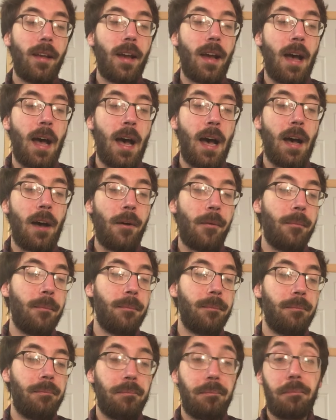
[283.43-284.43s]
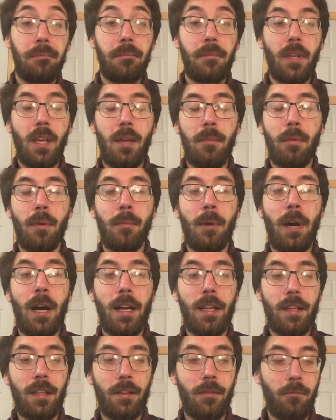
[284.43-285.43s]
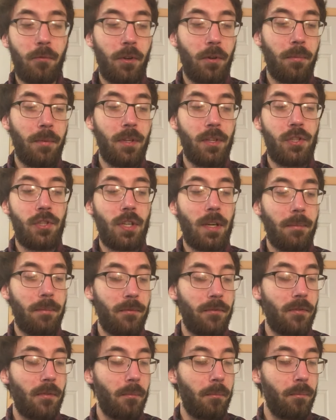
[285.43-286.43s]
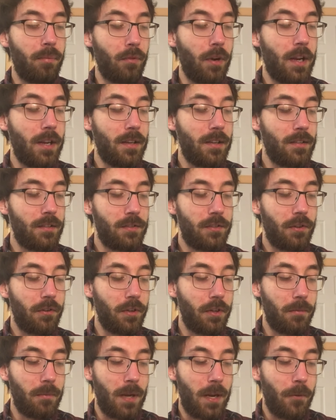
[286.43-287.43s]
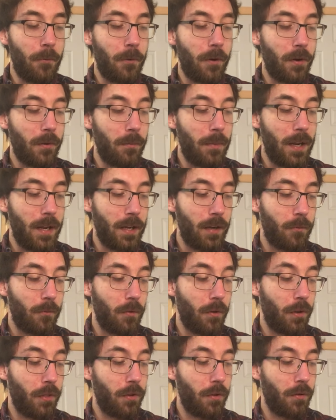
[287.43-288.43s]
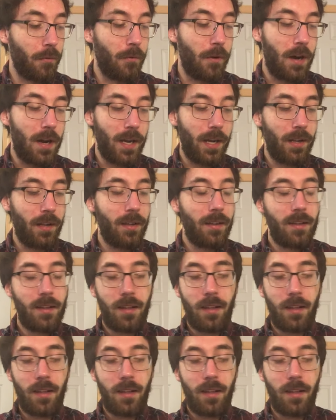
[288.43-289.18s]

Um, keep in mind that will be shipped from Britain, so you may want to make it worth your while.